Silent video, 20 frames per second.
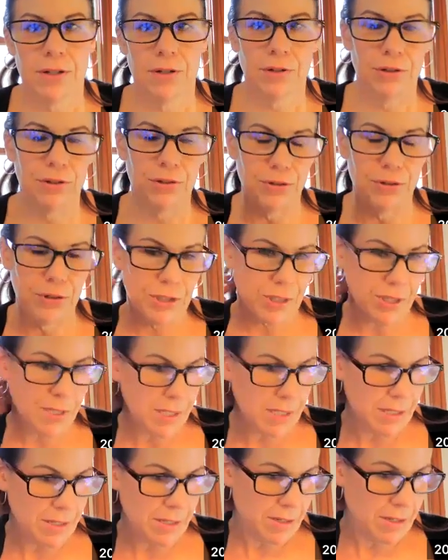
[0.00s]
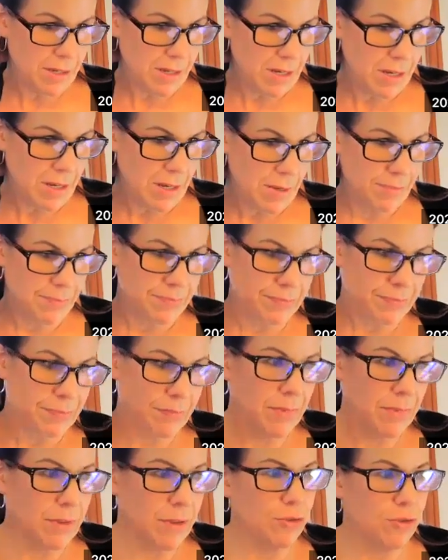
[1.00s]
include just,
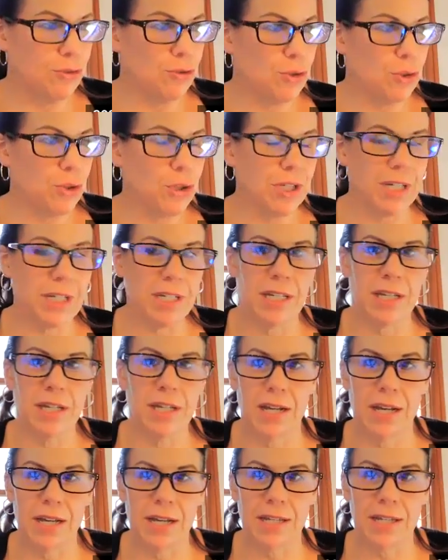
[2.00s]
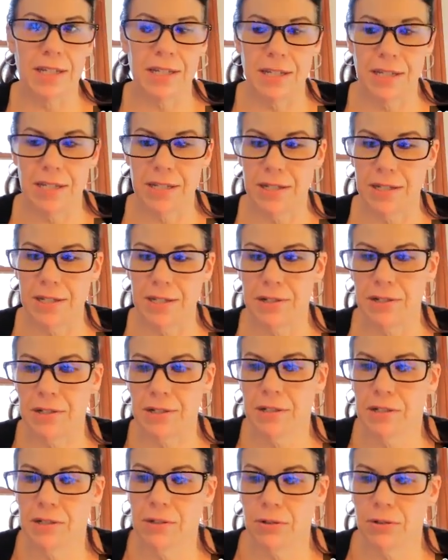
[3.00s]
usually I can